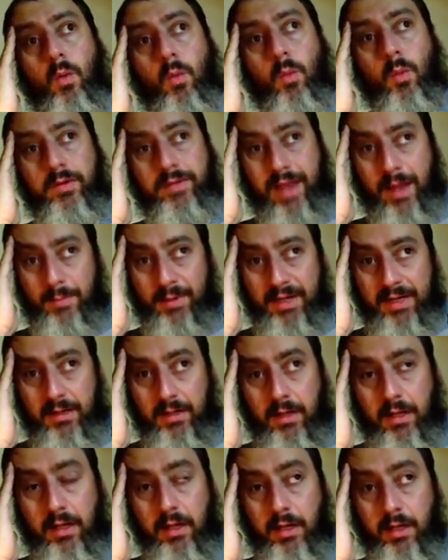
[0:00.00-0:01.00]
what's happening
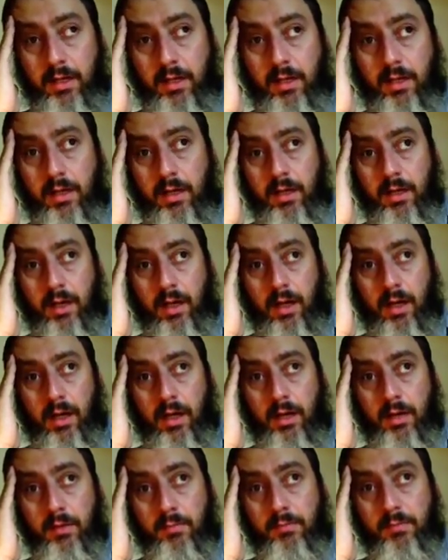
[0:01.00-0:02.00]
in
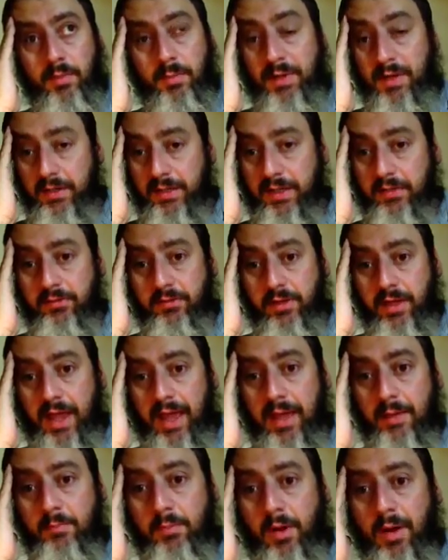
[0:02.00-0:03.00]
the Middle East,
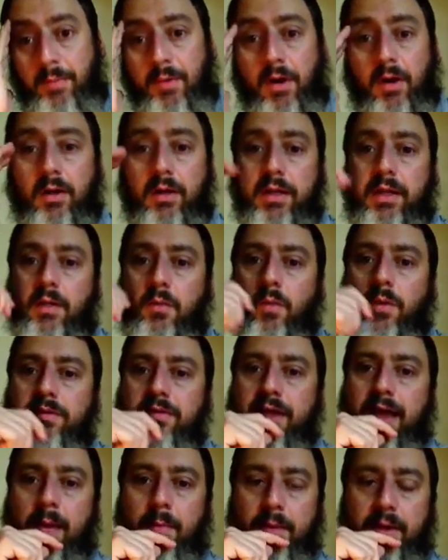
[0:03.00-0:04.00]
and primarily what's
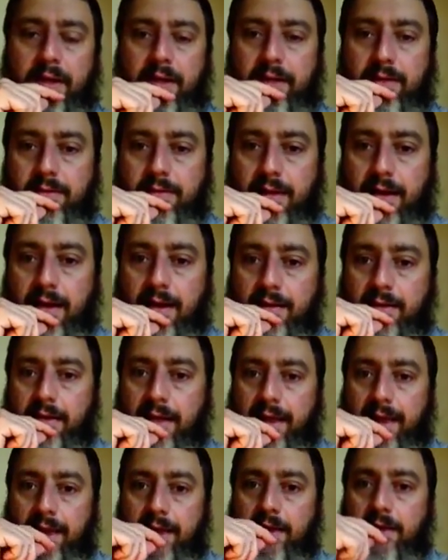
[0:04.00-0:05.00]
happening in Tehran
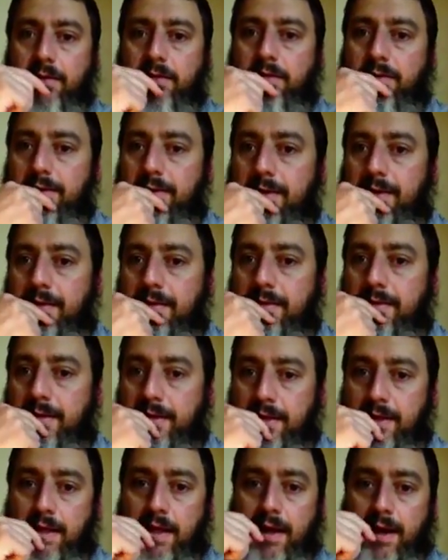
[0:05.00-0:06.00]
and
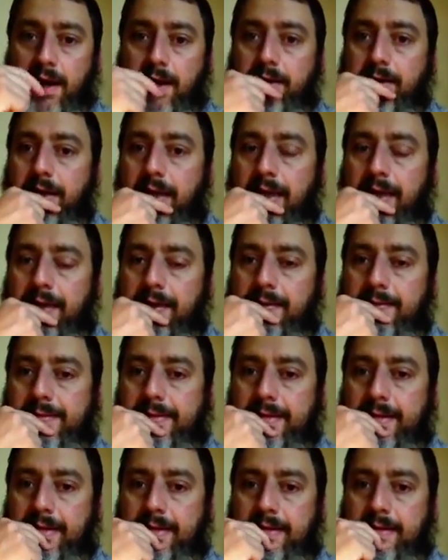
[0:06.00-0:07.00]
in Iran and
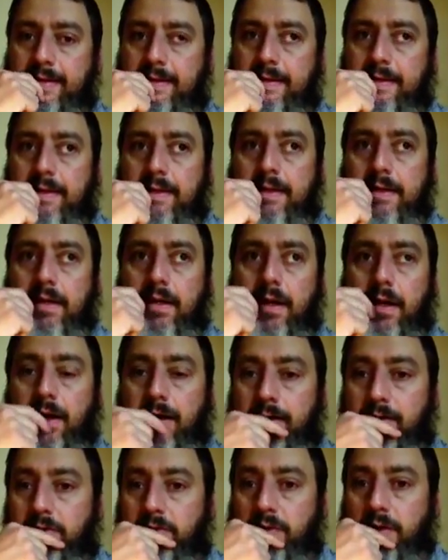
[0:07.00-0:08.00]
in
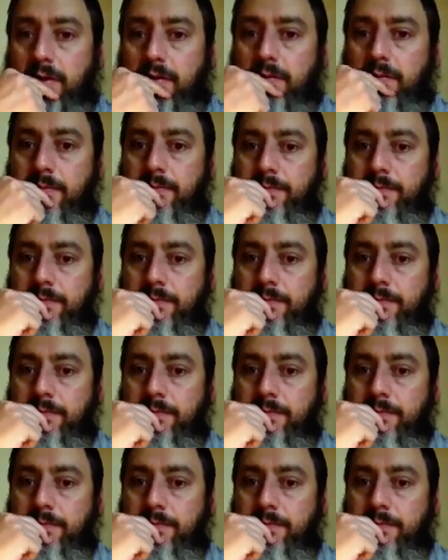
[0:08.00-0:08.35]
Israel,